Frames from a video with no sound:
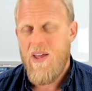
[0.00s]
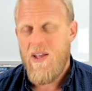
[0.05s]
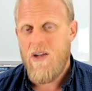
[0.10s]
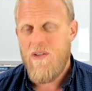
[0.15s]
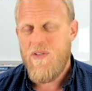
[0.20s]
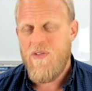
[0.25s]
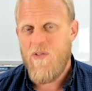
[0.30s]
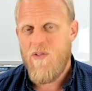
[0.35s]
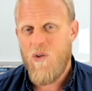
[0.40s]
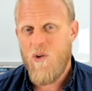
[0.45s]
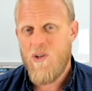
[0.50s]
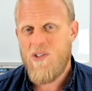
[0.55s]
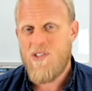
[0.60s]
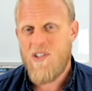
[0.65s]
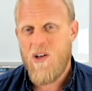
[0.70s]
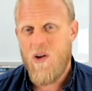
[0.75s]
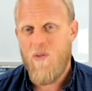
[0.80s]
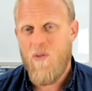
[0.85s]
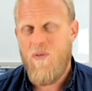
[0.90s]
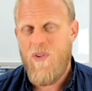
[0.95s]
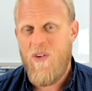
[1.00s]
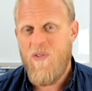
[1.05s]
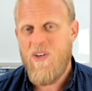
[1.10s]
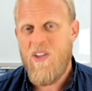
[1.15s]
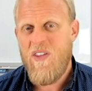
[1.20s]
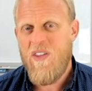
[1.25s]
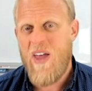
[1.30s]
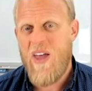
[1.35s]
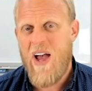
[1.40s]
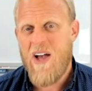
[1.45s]
If Ford sold
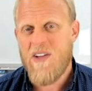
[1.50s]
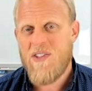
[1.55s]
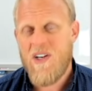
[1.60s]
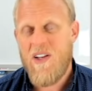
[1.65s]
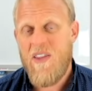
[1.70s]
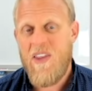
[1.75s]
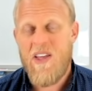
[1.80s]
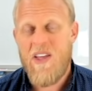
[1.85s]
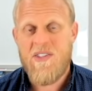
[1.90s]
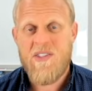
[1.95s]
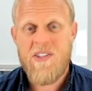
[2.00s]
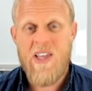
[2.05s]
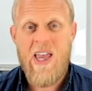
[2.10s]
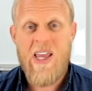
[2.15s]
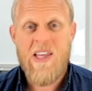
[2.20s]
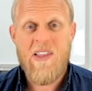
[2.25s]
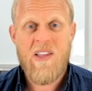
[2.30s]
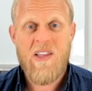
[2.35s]
50,000 and they're saying